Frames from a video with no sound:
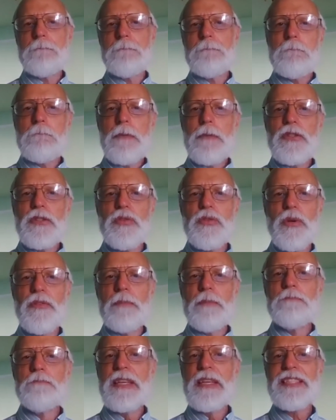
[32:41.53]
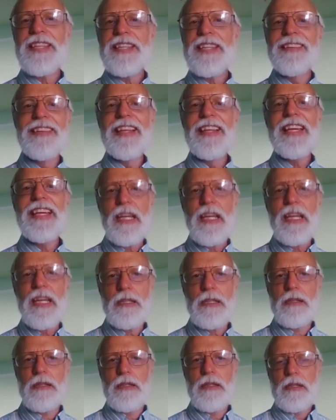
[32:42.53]
sort of a missing link
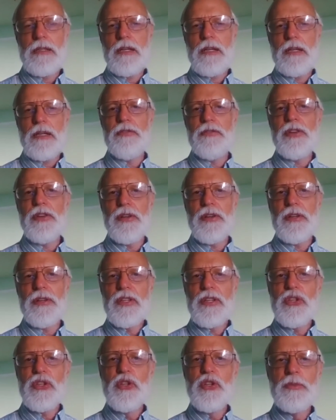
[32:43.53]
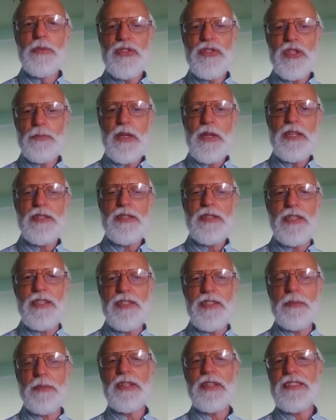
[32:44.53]
of the human species,
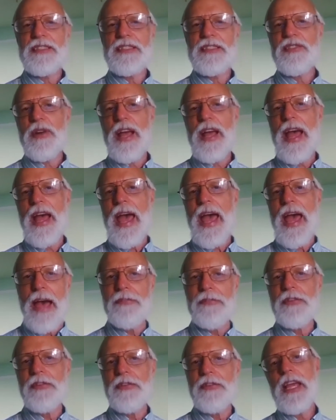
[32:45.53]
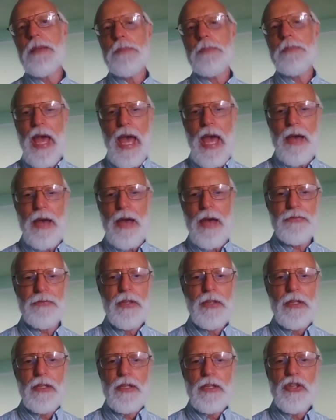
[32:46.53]
something that's sort of half ape, half
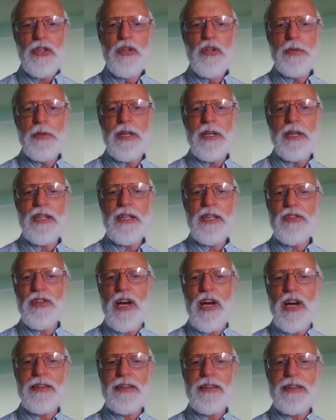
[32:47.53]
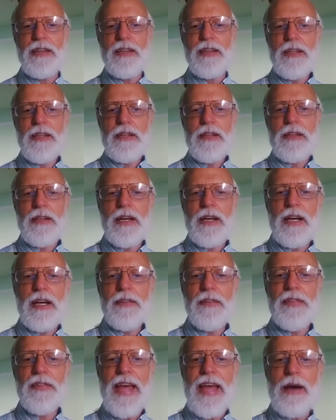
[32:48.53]
human. And he thought that
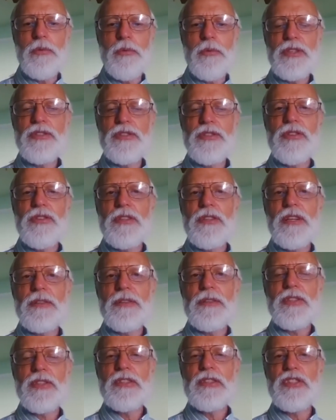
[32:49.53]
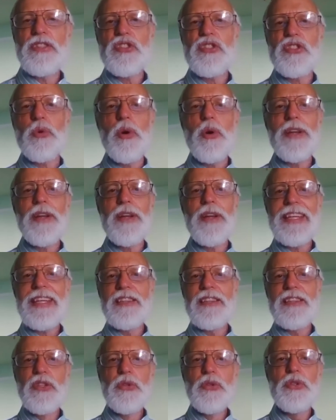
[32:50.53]
that would destroy the
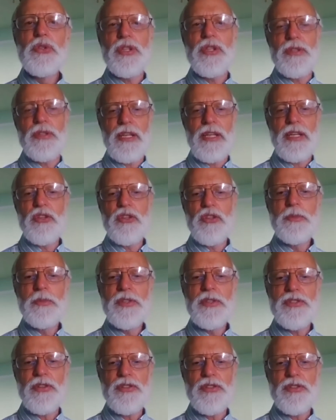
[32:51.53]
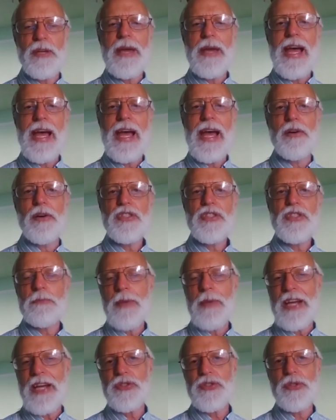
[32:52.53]
illusion that humans are somehow
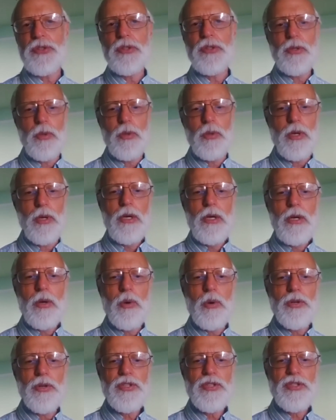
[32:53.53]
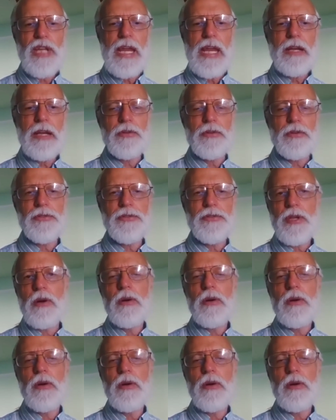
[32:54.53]
special or sacred. So